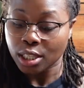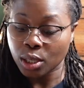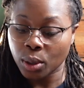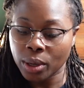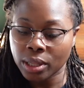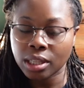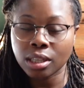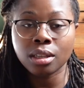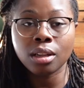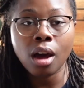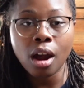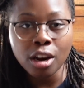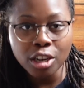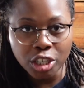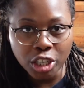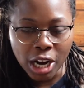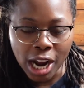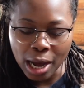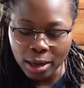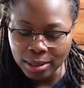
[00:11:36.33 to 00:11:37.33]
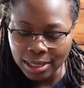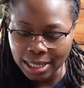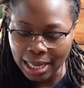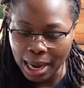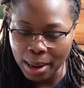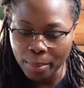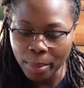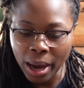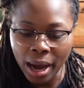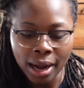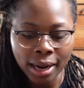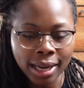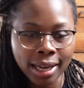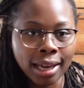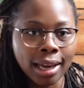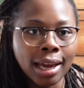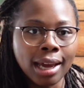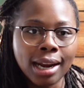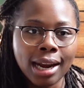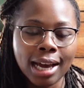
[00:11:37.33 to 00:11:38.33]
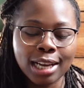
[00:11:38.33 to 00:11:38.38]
So in the larger outside pocket,